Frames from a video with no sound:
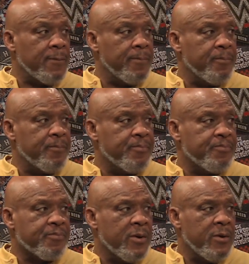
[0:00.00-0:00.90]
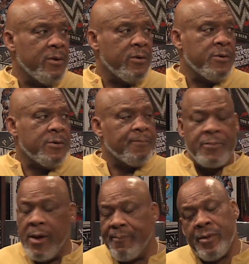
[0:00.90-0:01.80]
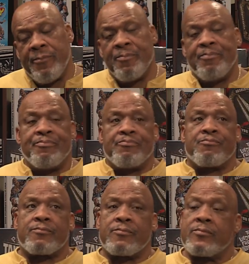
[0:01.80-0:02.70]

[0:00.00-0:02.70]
Right, yeah, not too wrong. But Tony, as we wrap up this